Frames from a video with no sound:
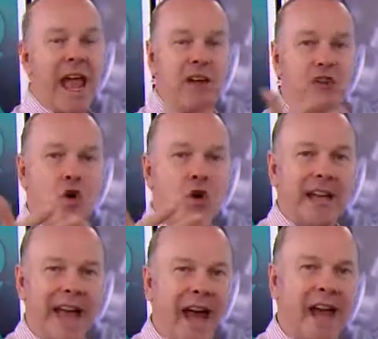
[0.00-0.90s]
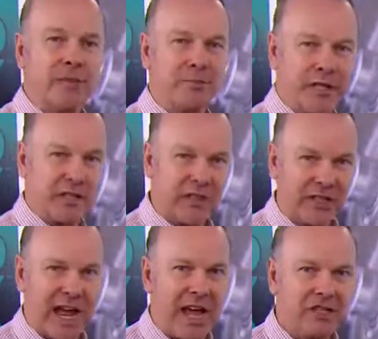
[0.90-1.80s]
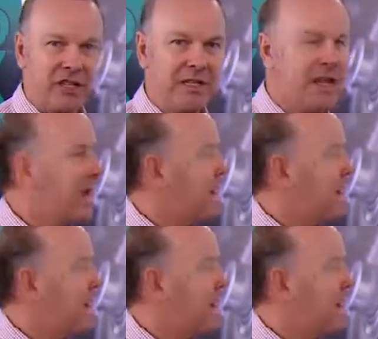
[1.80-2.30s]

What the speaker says: and your car specification